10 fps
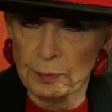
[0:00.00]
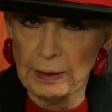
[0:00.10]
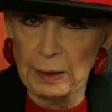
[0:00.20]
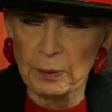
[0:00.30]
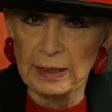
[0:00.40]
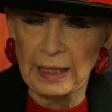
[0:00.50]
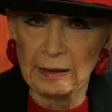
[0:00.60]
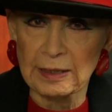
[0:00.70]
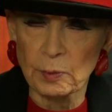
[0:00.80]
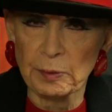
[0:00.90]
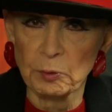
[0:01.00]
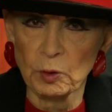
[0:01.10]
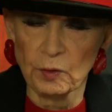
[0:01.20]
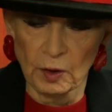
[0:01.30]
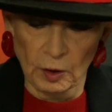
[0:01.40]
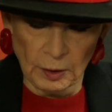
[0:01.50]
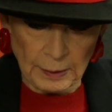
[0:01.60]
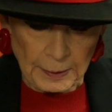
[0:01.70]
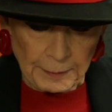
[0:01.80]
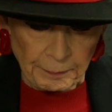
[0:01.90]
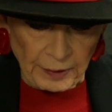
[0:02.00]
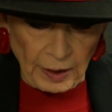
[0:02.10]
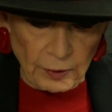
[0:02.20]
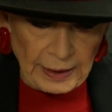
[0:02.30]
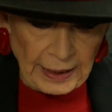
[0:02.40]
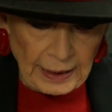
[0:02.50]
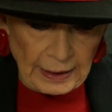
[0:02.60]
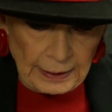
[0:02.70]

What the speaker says: play with that as we move along. Okay,